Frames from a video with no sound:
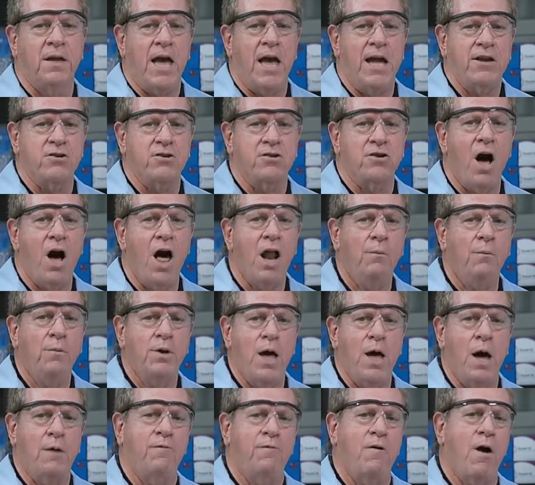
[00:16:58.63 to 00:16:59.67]
And your column will
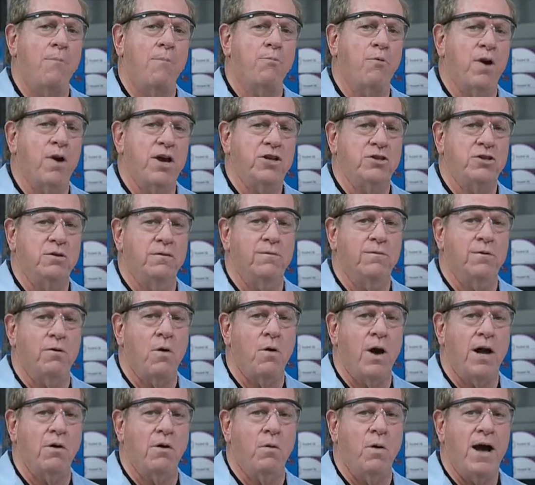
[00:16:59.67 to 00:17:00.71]
be out of operation for
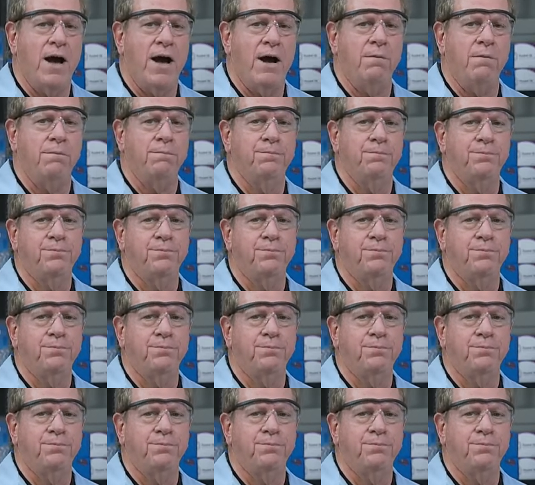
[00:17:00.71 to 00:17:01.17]
quite a while.